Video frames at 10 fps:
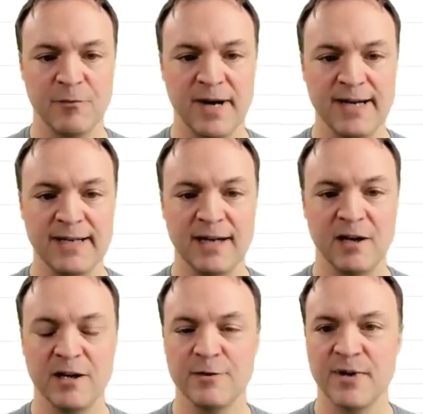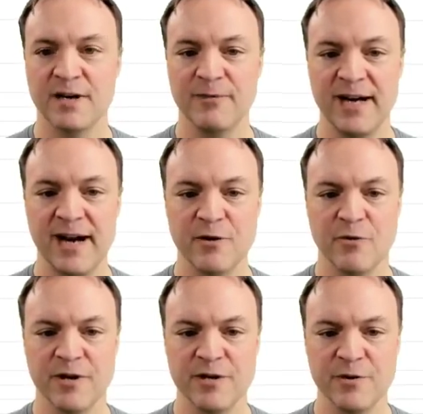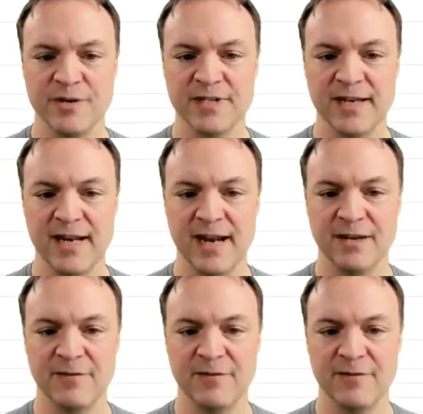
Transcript: right here in the bottom right hand corner, notice I get,